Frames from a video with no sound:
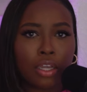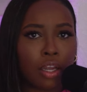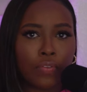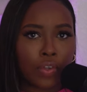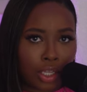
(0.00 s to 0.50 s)
care
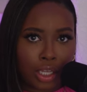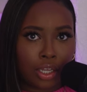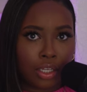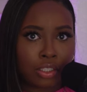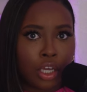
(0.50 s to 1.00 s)
of your
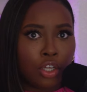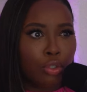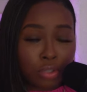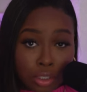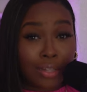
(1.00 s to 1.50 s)
kids. You
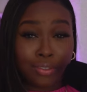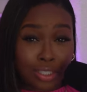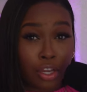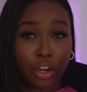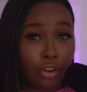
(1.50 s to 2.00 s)
still have to
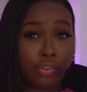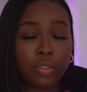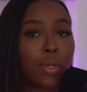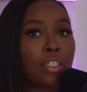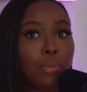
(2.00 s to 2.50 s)
take care of your
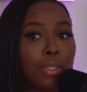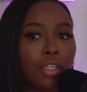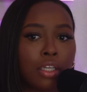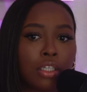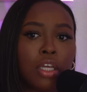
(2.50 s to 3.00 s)

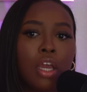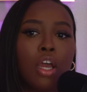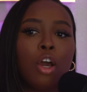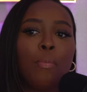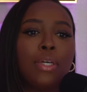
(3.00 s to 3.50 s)
responsibilities,
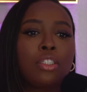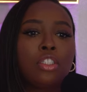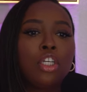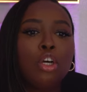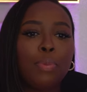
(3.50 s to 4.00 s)
but
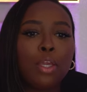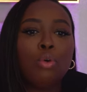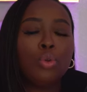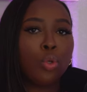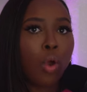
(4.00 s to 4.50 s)
still be
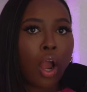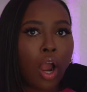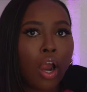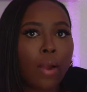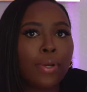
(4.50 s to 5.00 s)
who you
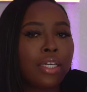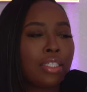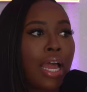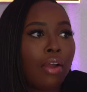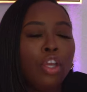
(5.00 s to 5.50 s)
are, because
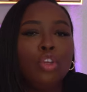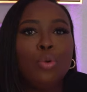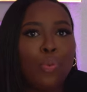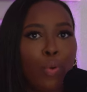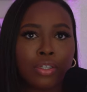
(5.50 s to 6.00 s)
how can you
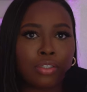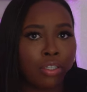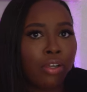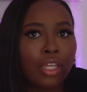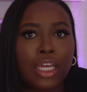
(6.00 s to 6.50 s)
pour into
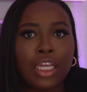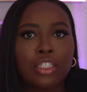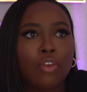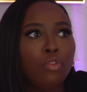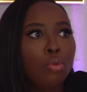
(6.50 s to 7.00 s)
your kids
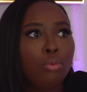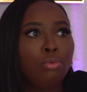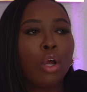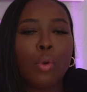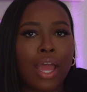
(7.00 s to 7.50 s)
if you
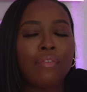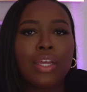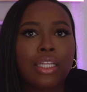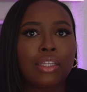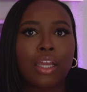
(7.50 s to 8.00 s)
don't have
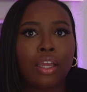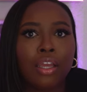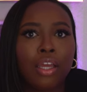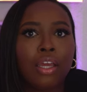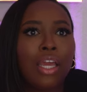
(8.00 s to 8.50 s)
anything
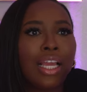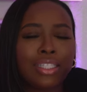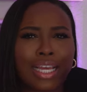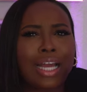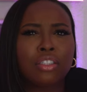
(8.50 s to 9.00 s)

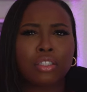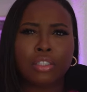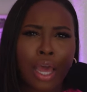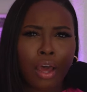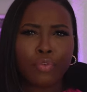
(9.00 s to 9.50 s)
inside
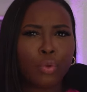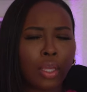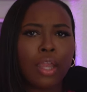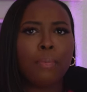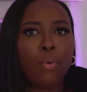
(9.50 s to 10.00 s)
yourself? You
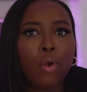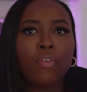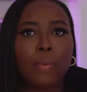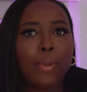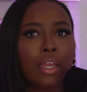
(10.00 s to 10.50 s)
can't pour
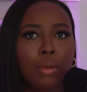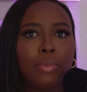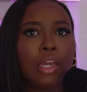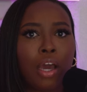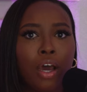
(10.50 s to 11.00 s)
from an empty
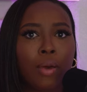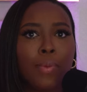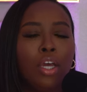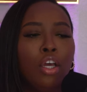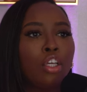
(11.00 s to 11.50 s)
cup.
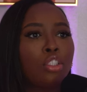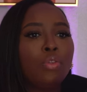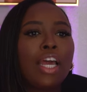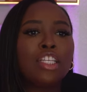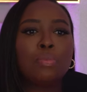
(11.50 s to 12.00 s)
So
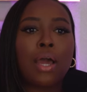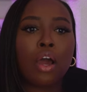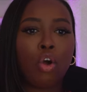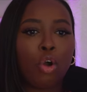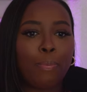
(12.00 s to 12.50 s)
that's my
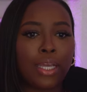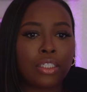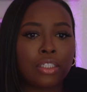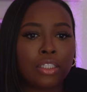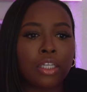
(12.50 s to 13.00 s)
whole
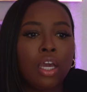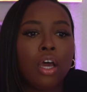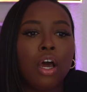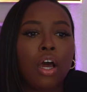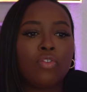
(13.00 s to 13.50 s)
basis
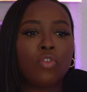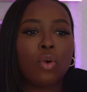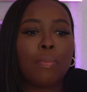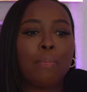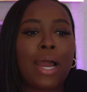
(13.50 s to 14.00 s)
of
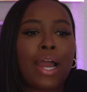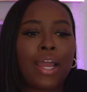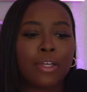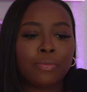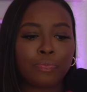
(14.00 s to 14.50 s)
my